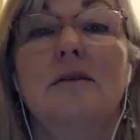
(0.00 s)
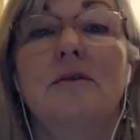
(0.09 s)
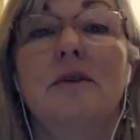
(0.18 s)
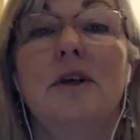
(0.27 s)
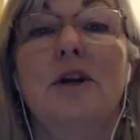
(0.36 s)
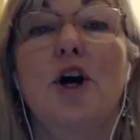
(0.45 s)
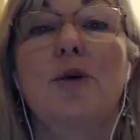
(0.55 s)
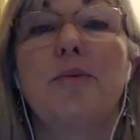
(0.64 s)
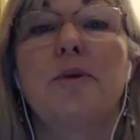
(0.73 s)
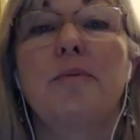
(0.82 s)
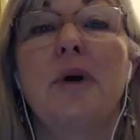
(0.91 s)
with an
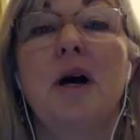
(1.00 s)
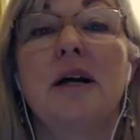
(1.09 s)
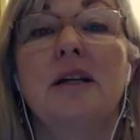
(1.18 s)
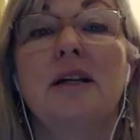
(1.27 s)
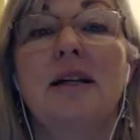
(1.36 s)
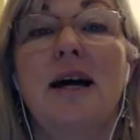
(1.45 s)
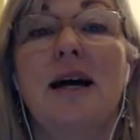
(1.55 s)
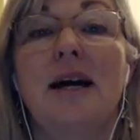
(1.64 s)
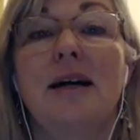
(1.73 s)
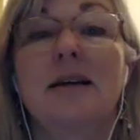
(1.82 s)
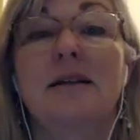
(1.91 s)
open mind and
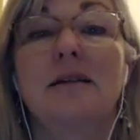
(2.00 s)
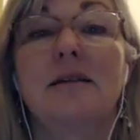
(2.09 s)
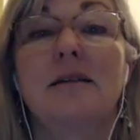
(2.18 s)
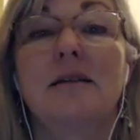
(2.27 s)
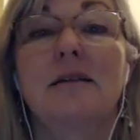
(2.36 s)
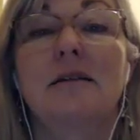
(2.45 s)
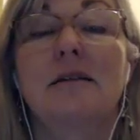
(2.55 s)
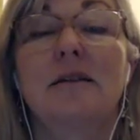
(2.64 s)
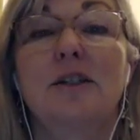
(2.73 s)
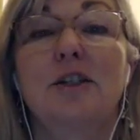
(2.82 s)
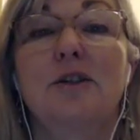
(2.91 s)
heart,
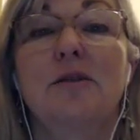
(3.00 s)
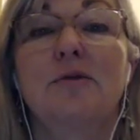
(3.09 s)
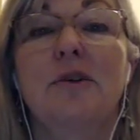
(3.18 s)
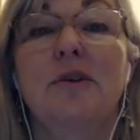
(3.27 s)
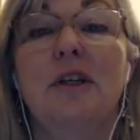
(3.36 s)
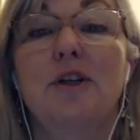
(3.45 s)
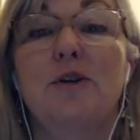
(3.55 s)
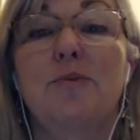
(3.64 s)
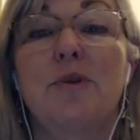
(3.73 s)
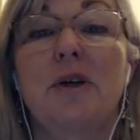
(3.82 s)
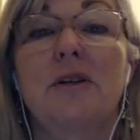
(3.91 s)
feeling your
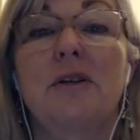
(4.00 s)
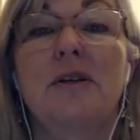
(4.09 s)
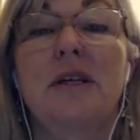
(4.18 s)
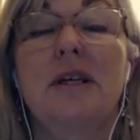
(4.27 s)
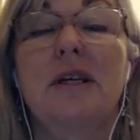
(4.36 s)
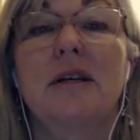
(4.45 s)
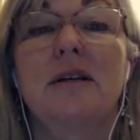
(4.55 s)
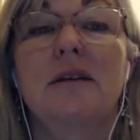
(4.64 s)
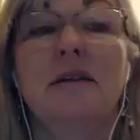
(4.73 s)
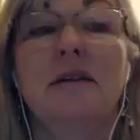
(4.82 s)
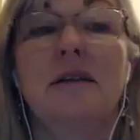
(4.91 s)
presence here
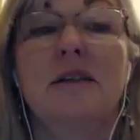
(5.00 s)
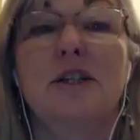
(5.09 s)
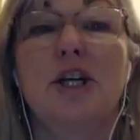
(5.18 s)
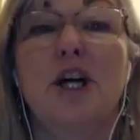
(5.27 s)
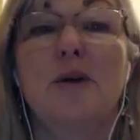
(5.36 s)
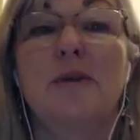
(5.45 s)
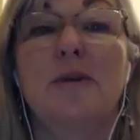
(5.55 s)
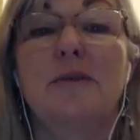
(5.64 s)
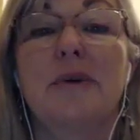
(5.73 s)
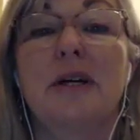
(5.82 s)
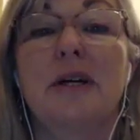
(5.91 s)
in this time and
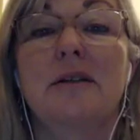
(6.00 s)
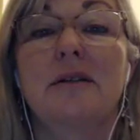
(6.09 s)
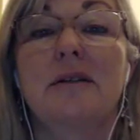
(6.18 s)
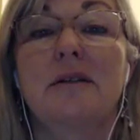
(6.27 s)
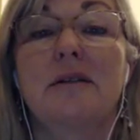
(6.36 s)
space.